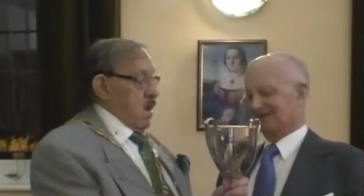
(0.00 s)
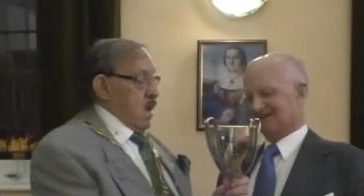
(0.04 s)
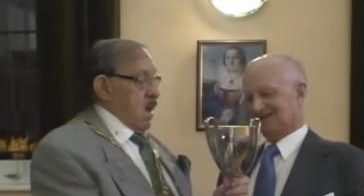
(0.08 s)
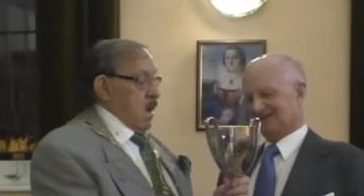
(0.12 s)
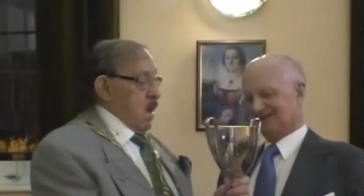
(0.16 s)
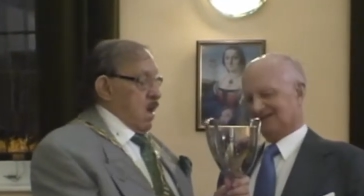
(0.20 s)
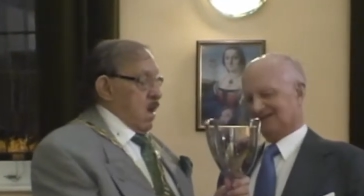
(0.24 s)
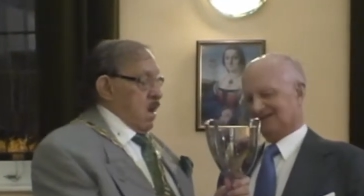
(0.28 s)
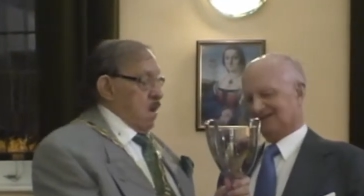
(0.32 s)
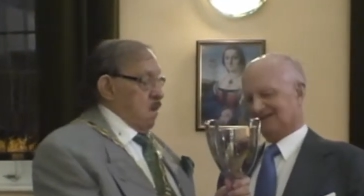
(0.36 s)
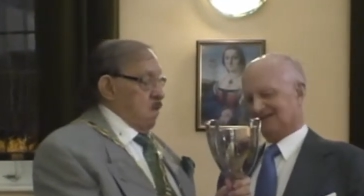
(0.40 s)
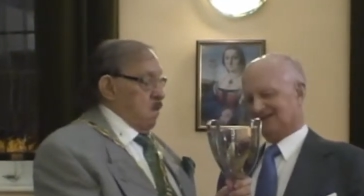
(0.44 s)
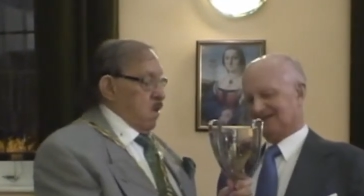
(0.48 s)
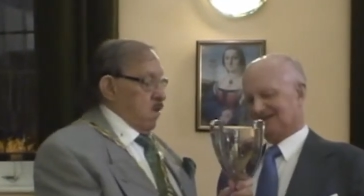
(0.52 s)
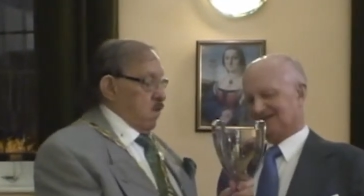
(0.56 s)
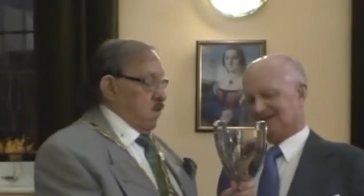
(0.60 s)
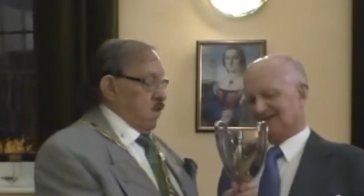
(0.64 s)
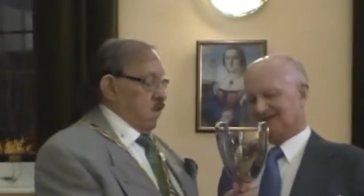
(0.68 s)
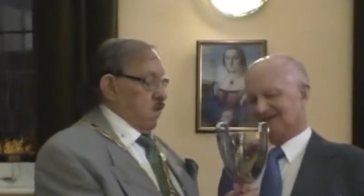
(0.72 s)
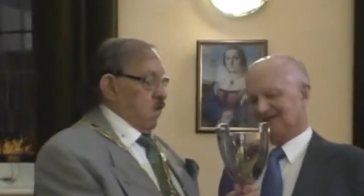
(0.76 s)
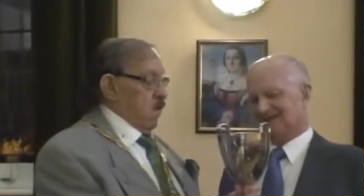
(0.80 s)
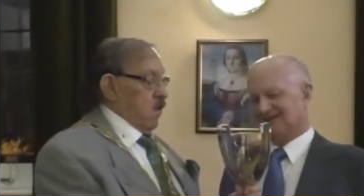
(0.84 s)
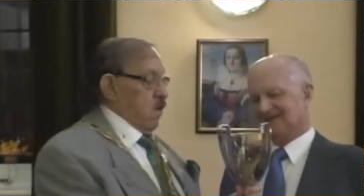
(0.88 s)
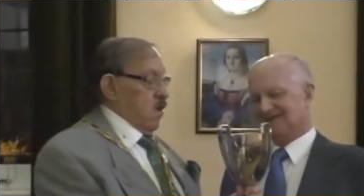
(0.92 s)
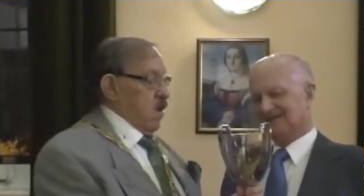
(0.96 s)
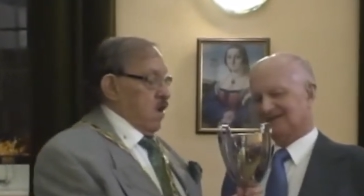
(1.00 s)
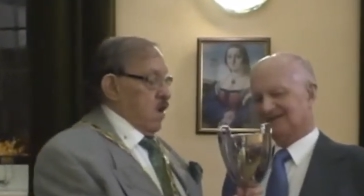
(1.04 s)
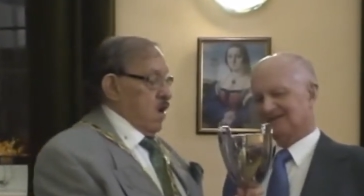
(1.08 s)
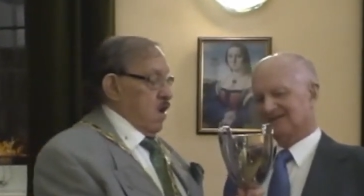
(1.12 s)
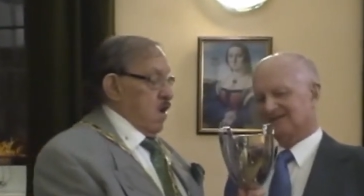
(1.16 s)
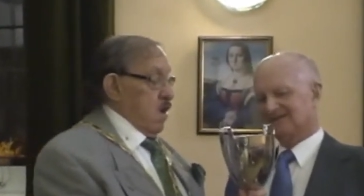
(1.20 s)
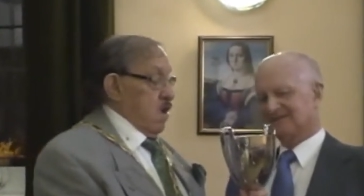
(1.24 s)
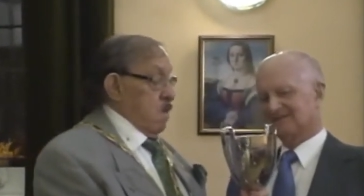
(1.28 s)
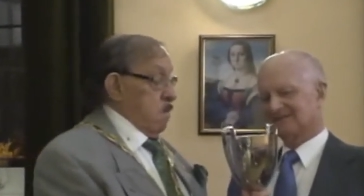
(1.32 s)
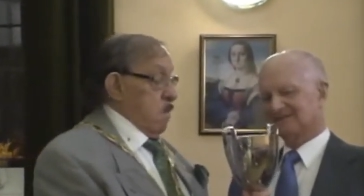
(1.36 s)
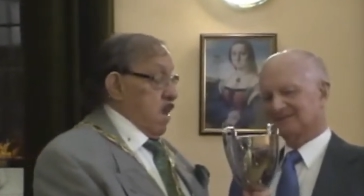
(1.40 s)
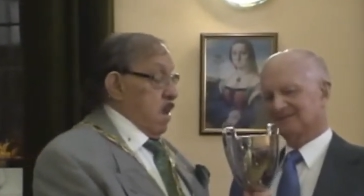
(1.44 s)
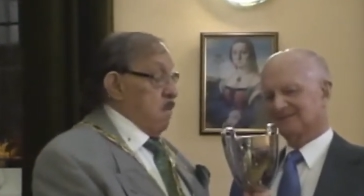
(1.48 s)
Speaker 1: uh, which
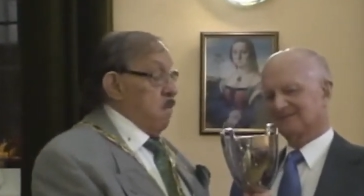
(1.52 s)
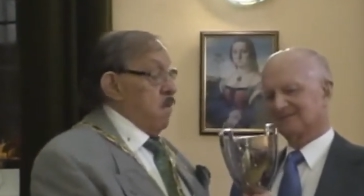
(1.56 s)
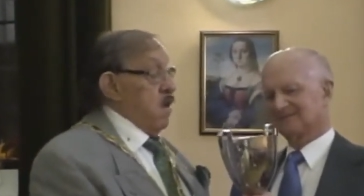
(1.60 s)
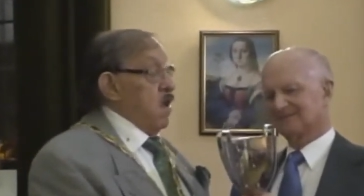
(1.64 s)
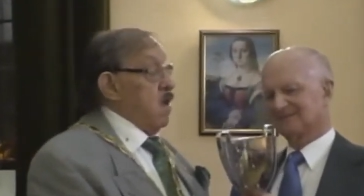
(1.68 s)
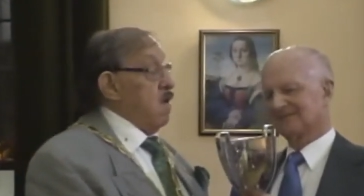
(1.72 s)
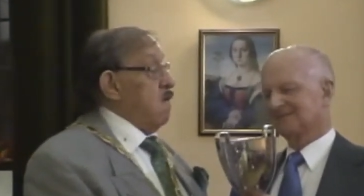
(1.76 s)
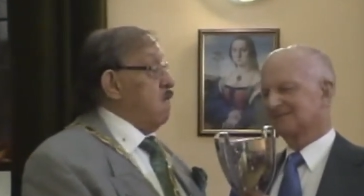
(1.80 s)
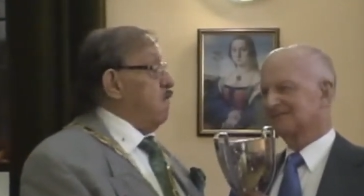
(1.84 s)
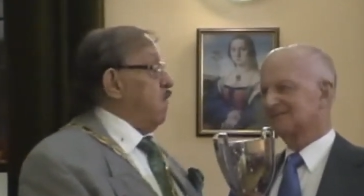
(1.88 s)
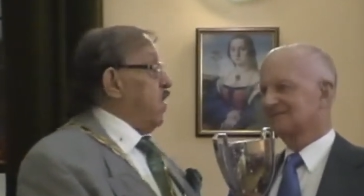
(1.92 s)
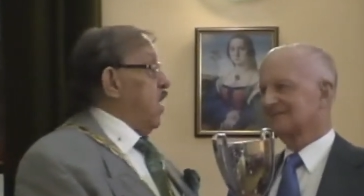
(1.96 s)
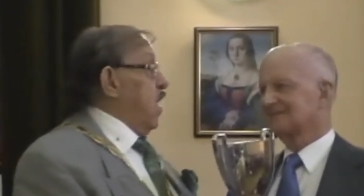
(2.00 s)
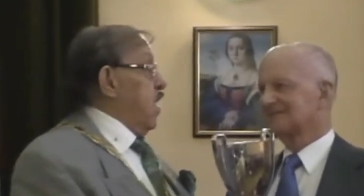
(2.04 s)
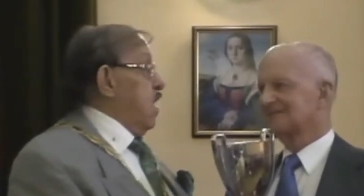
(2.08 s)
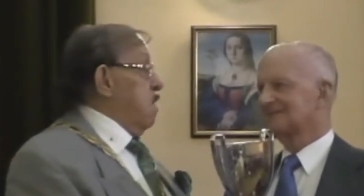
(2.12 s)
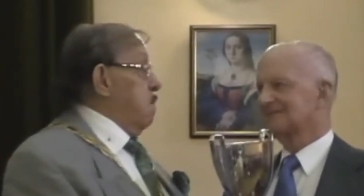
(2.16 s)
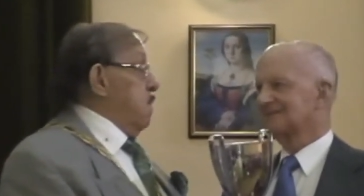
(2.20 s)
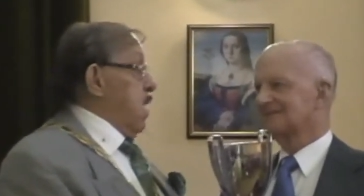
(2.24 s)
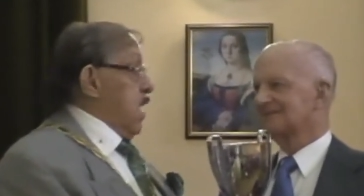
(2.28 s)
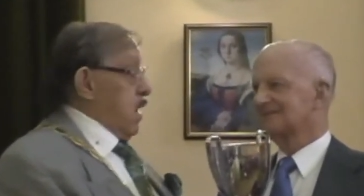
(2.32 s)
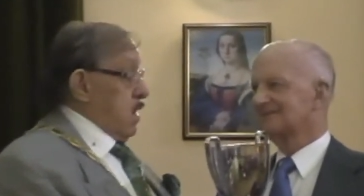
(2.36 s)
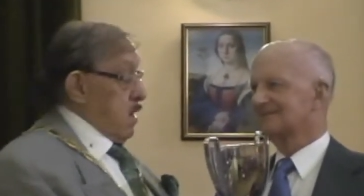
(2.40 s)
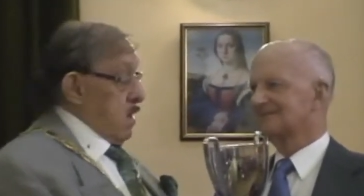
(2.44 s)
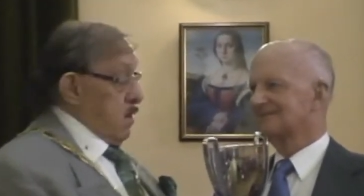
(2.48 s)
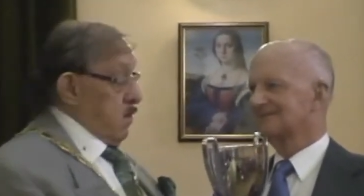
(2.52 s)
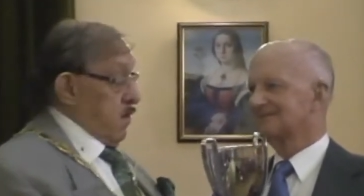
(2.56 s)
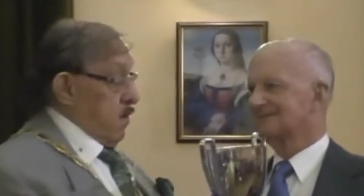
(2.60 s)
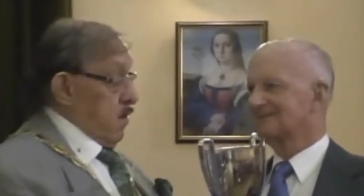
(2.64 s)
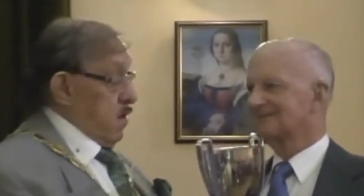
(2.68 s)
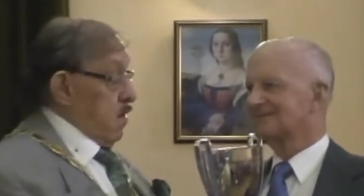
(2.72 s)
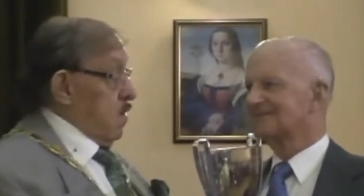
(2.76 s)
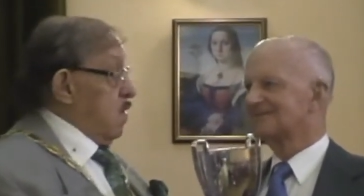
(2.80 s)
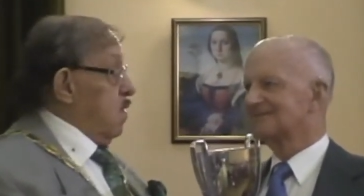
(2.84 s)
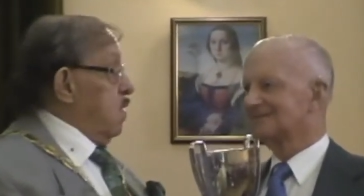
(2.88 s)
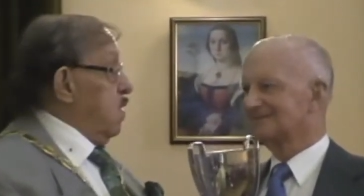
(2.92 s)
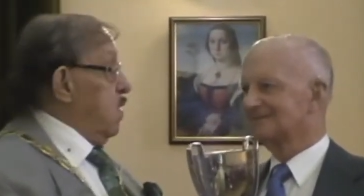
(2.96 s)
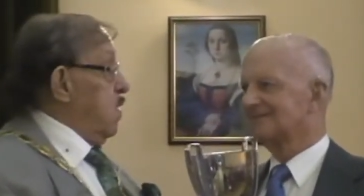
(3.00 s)
in memory of Kay
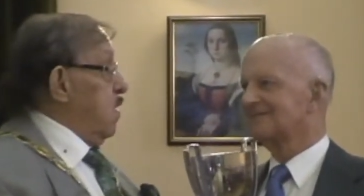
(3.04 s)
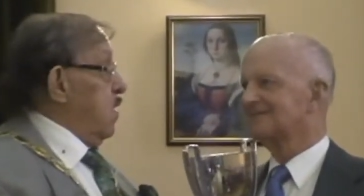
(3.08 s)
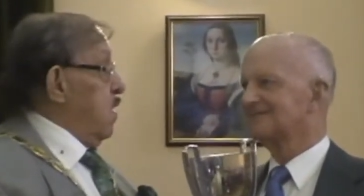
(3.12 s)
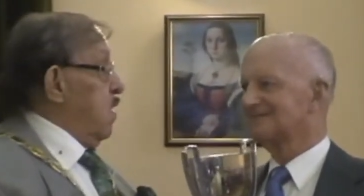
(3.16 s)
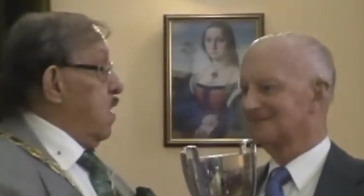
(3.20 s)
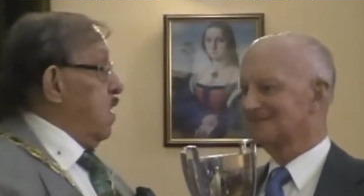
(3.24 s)
Mendelson,